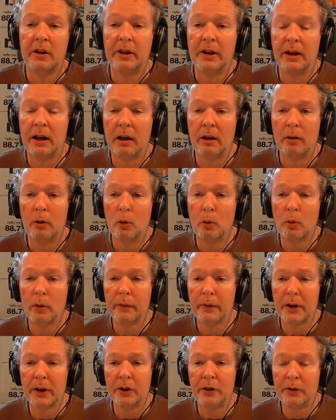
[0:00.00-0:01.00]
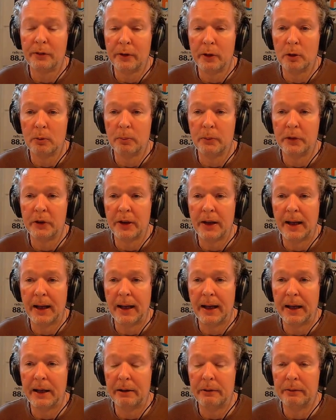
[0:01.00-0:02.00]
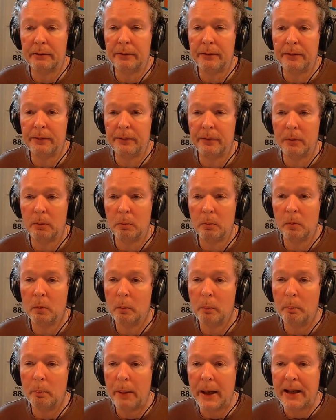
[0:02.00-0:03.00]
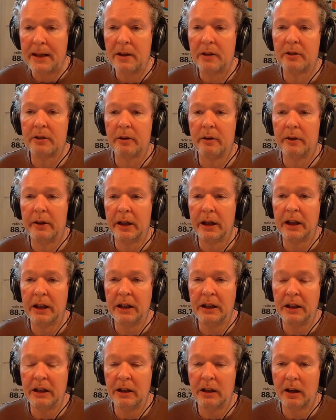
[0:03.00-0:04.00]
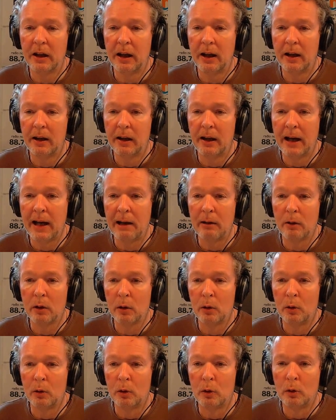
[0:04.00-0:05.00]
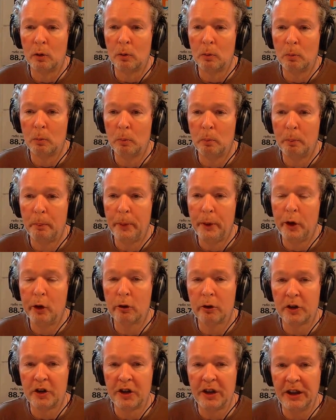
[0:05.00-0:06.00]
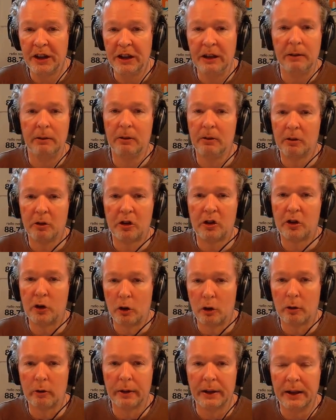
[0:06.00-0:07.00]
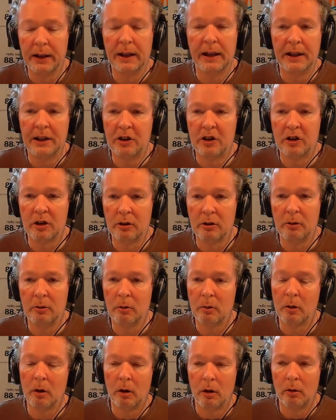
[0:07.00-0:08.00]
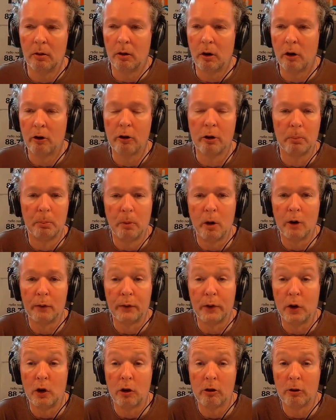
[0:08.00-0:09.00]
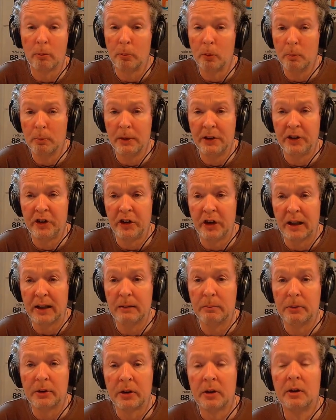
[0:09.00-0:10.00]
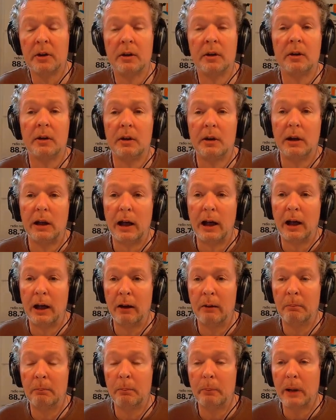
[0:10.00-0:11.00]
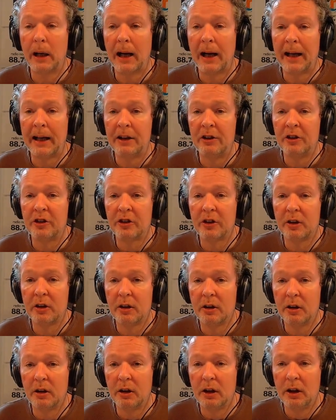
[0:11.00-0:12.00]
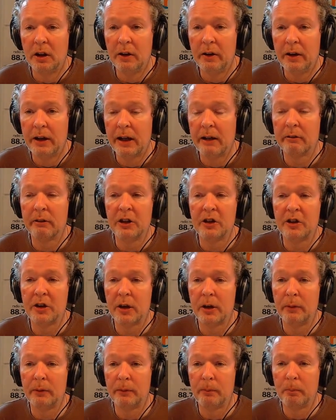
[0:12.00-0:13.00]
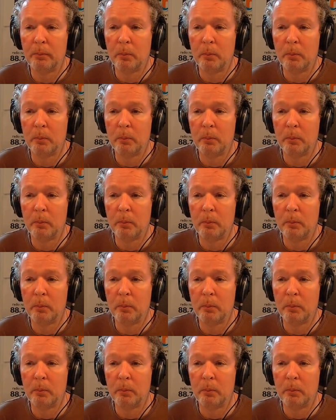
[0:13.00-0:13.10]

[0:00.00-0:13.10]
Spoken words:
you know, all of those films have bent the outlaw purity story into often horrible misshapes. And there is no